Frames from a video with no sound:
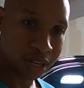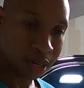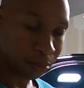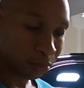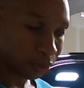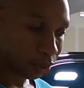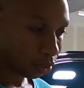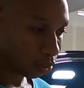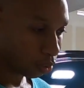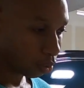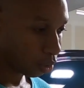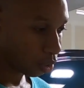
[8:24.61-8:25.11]

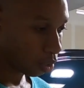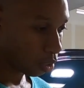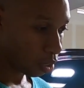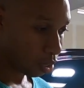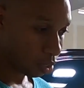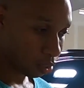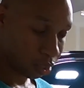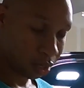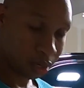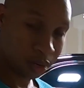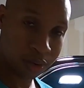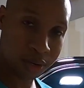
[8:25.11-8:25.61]
number. I
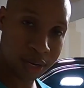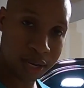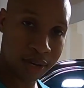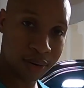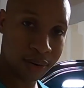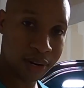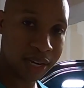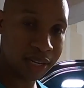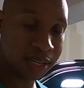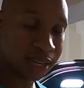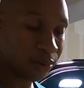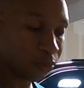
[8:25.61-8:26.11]
said, okay,
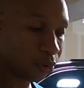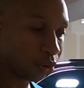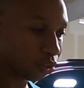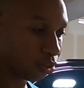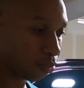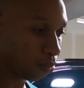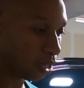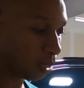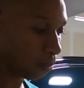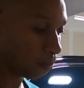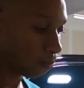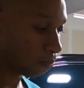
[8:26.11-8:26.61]
great, that works for
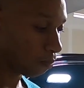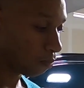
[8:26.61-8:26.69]
me.